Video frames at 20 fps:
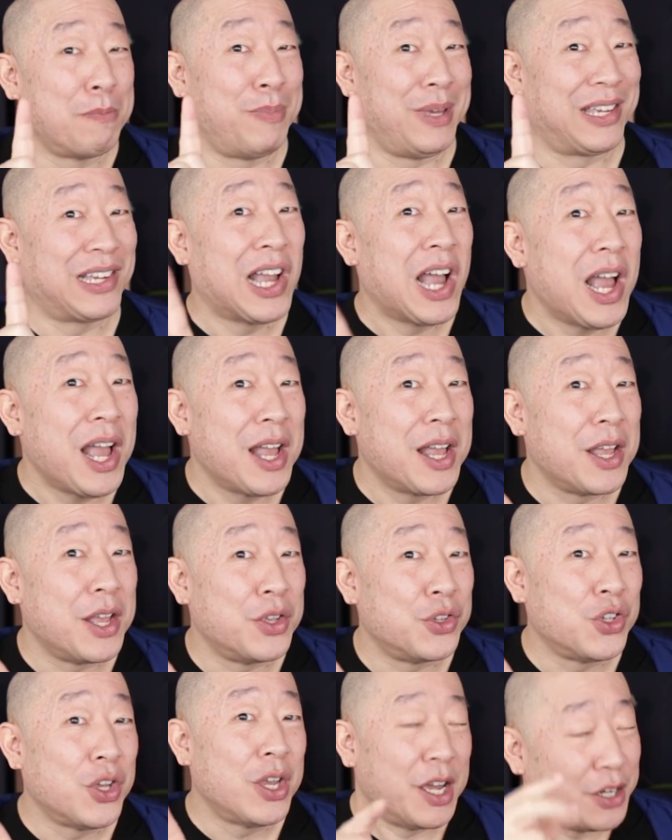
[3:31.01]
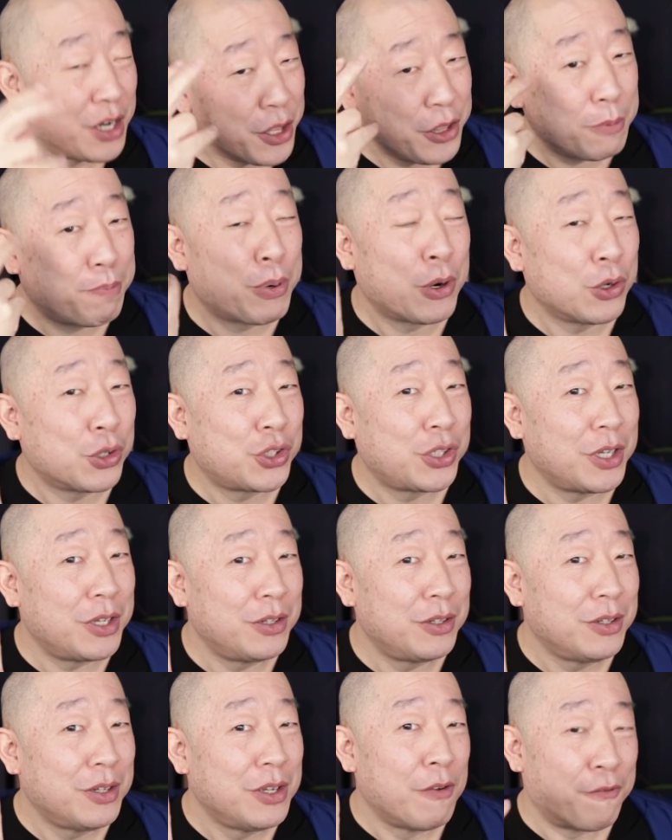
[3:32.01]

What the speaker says: because another person